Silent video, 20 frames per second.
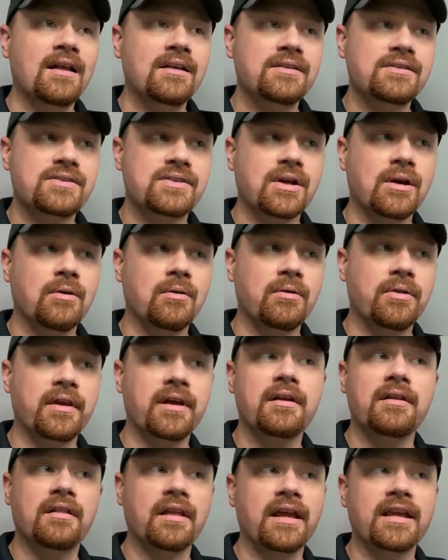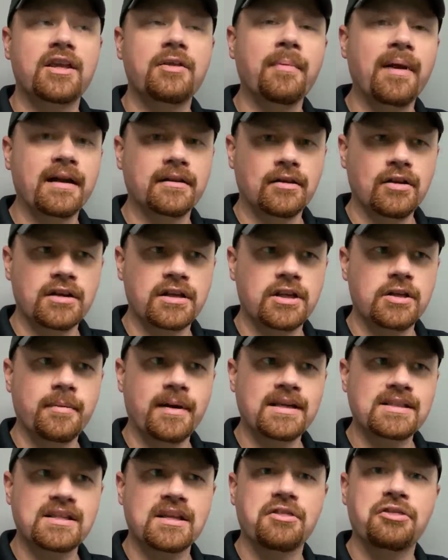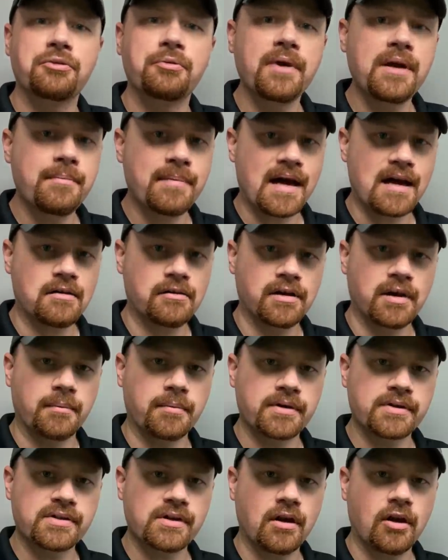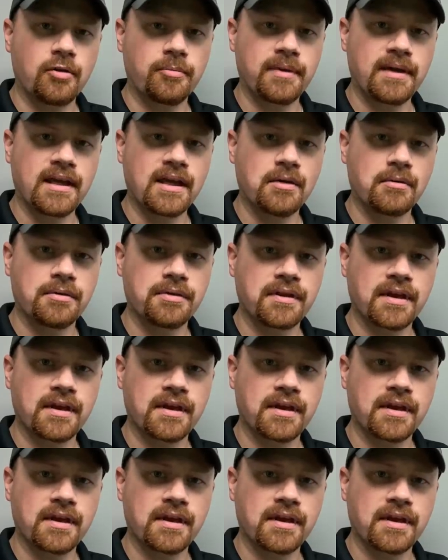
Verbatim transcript: So, like, you might look and you might see three model numbers all begin with,